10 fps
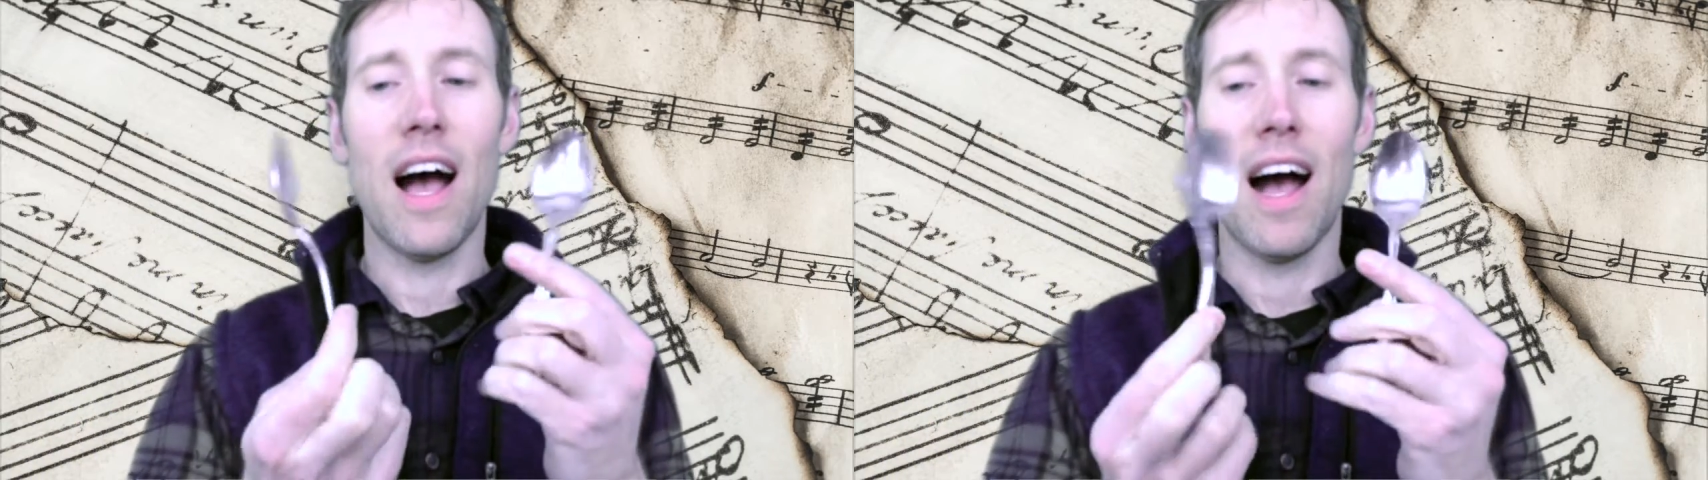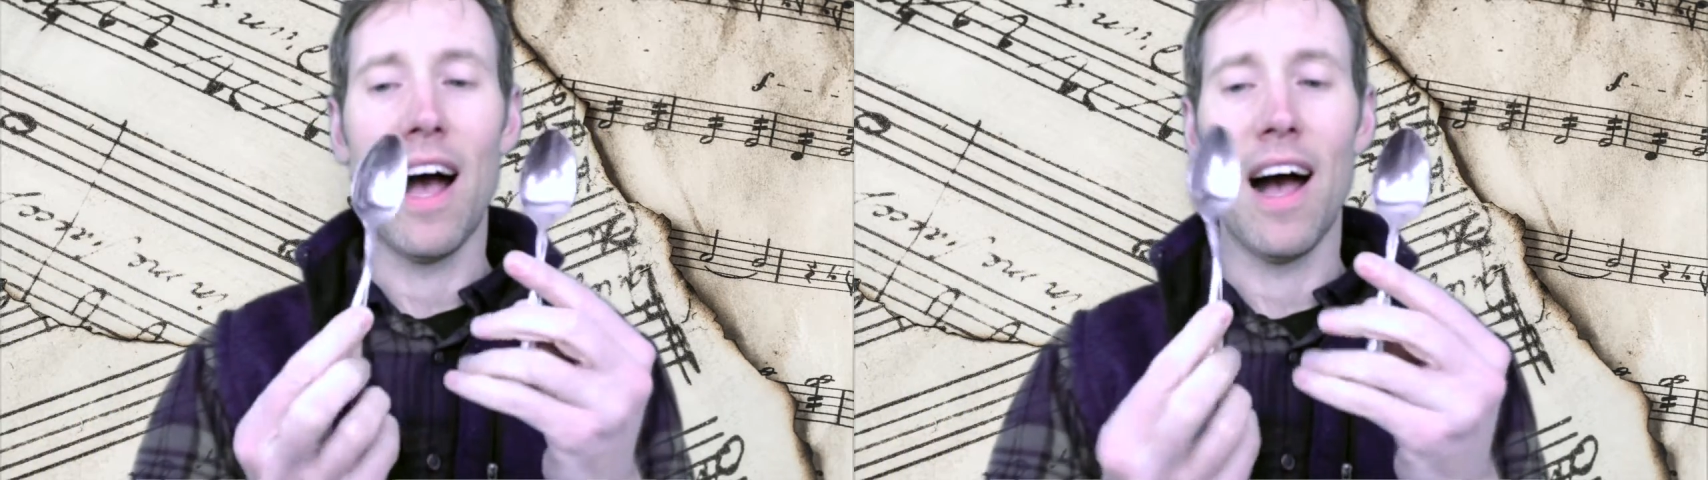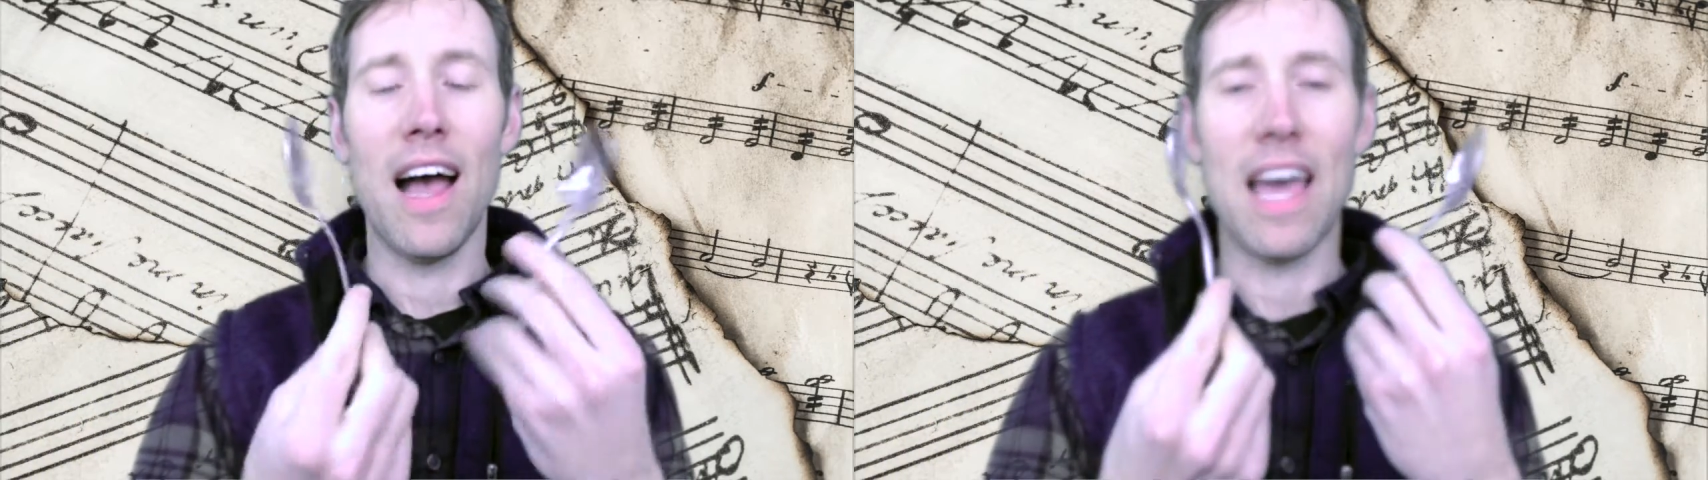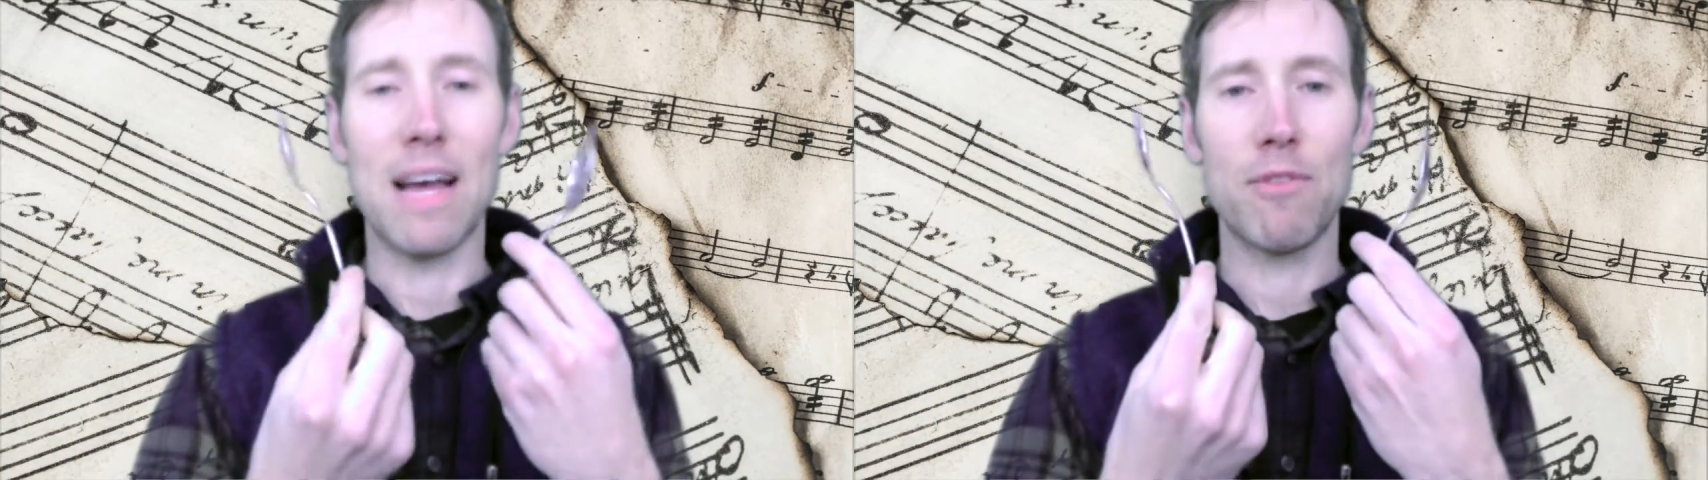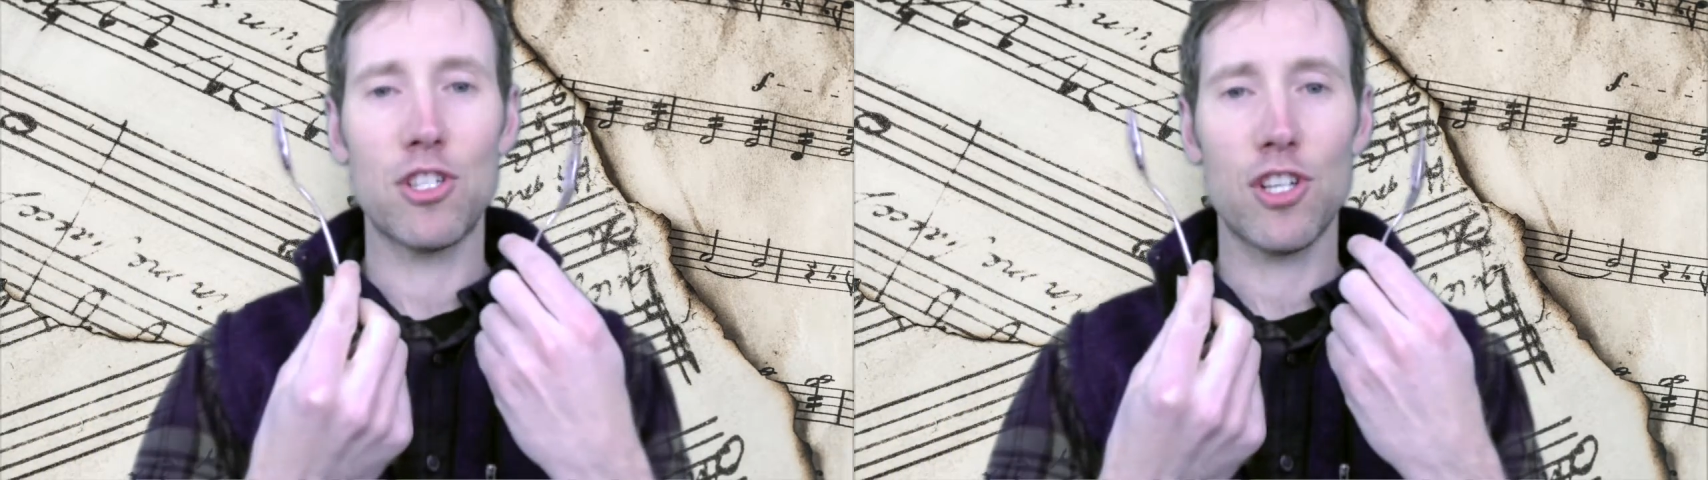Uh, and
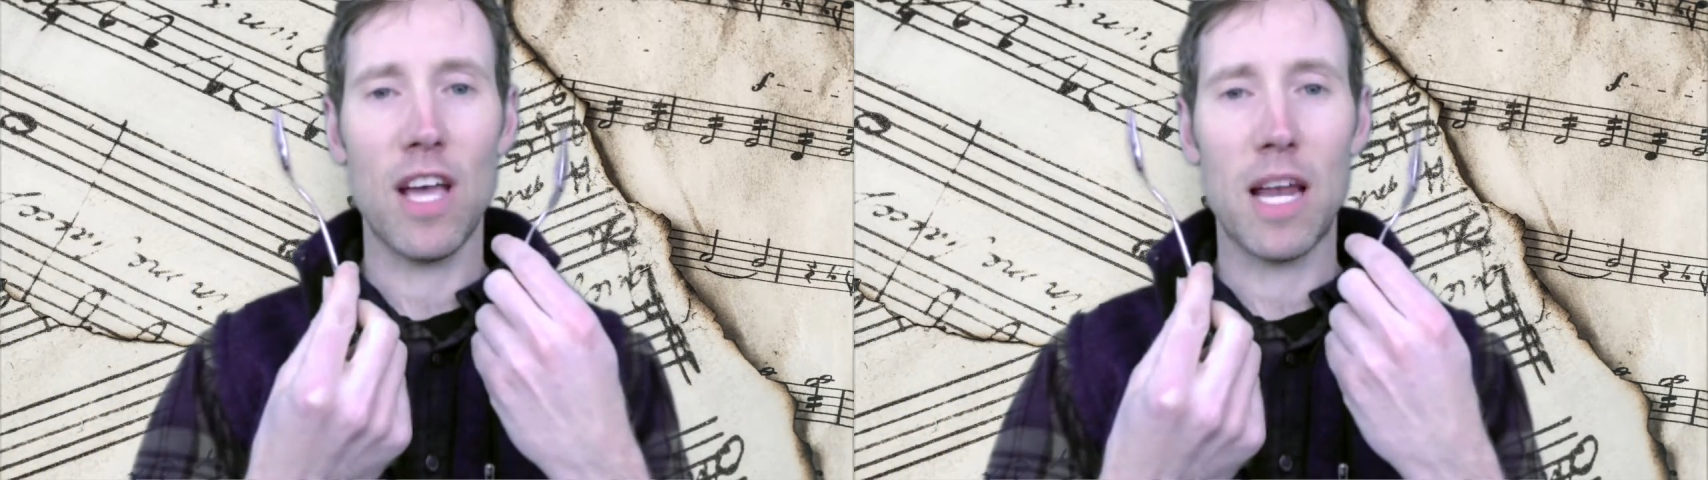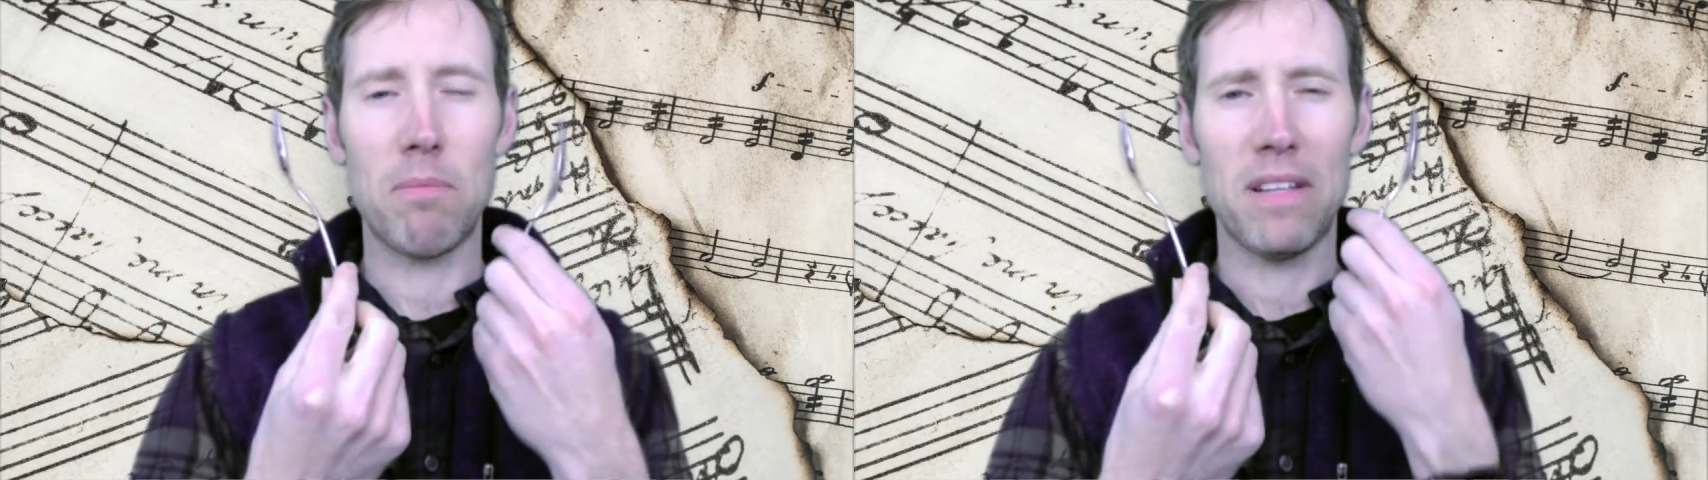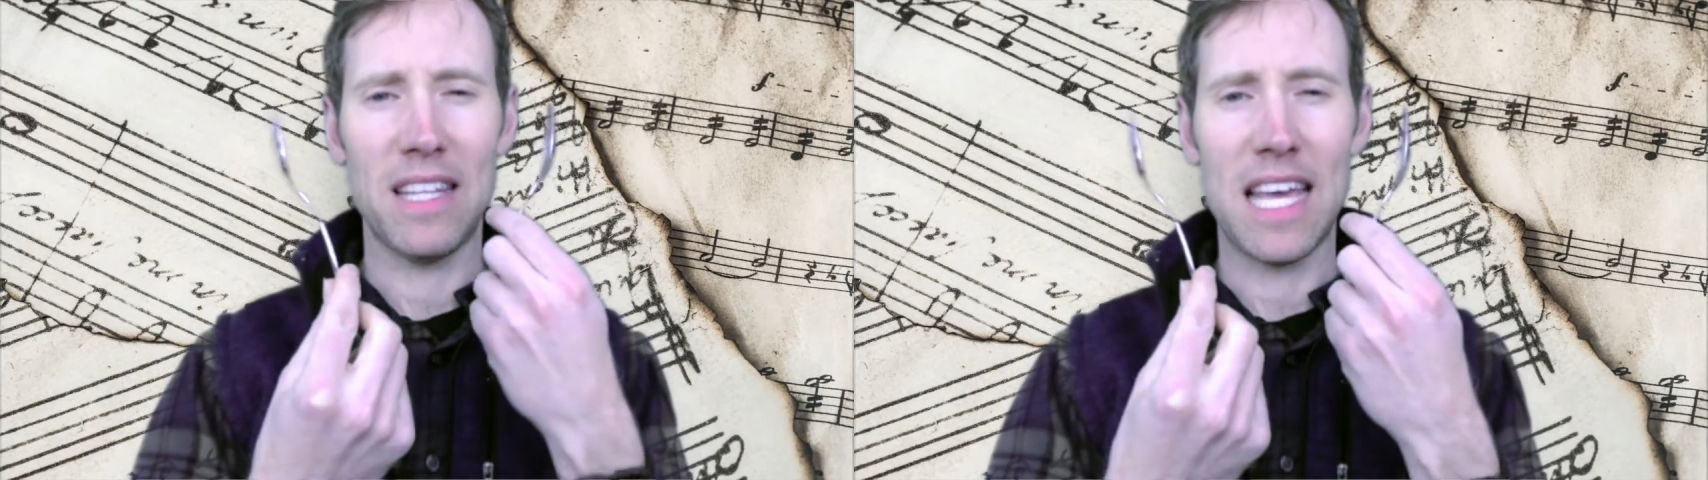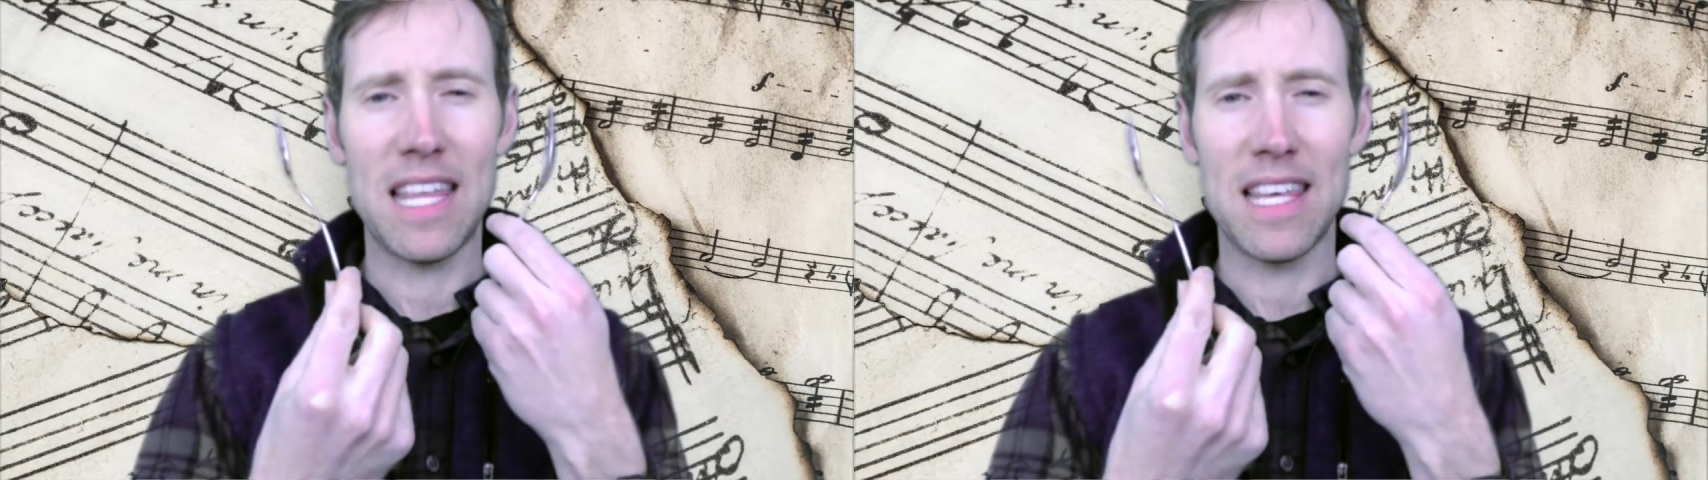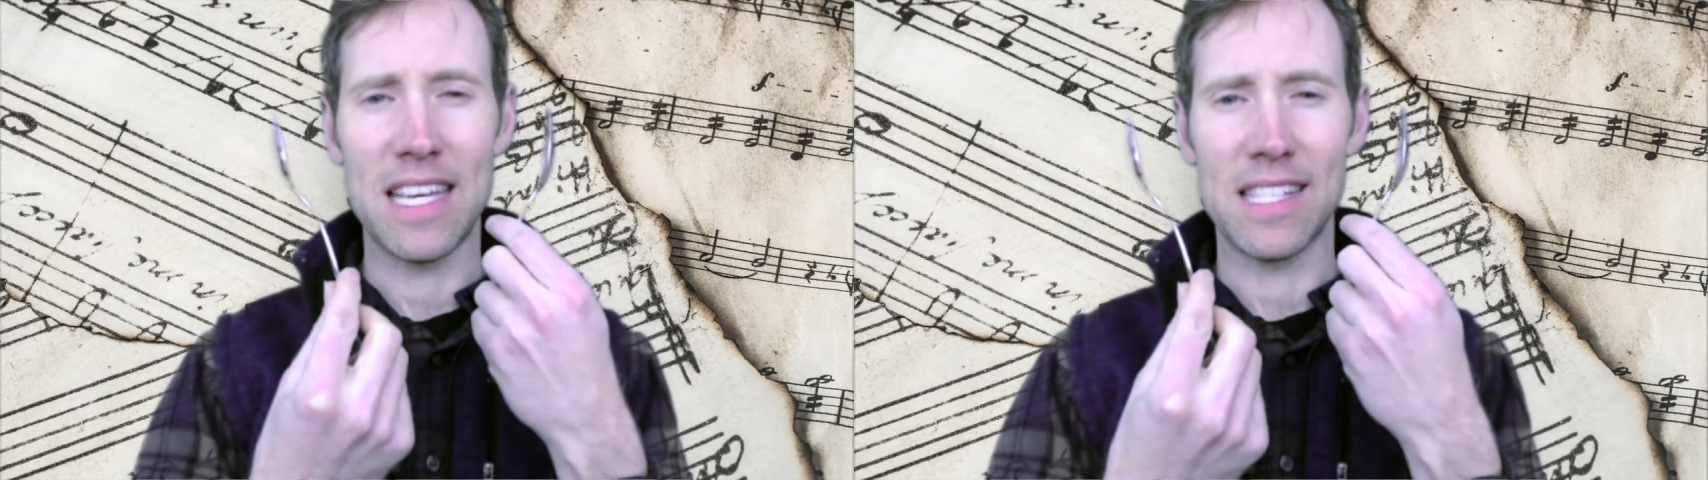I'm going to show you how to play
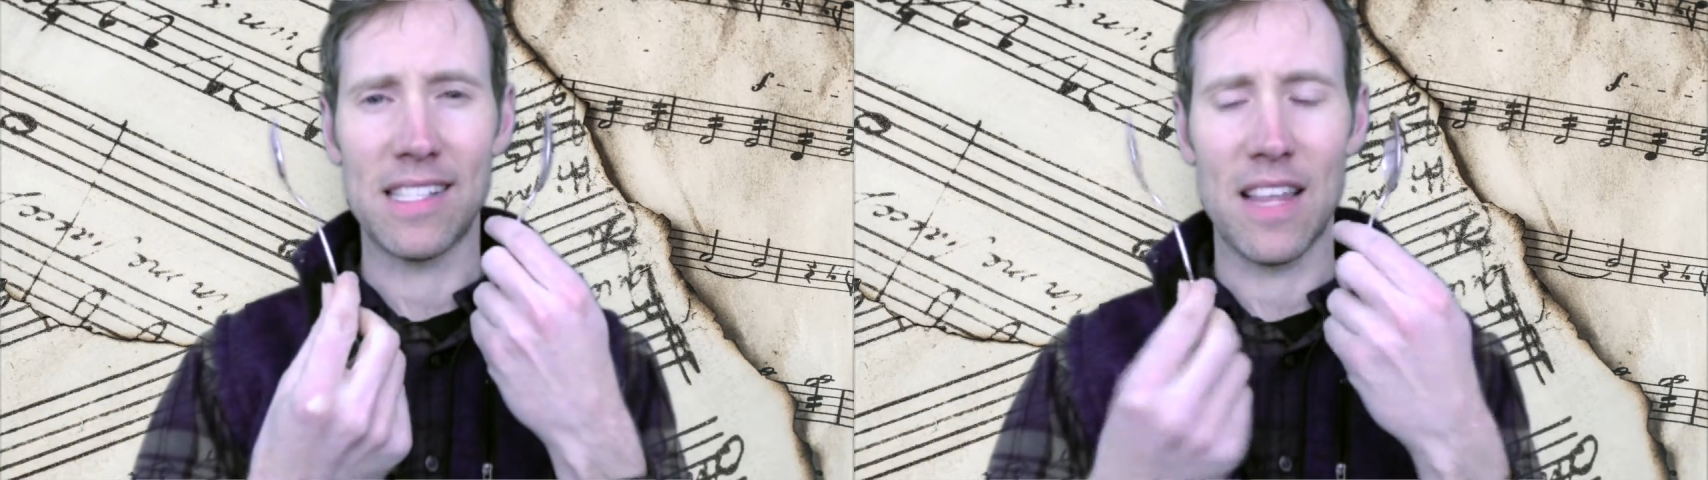these.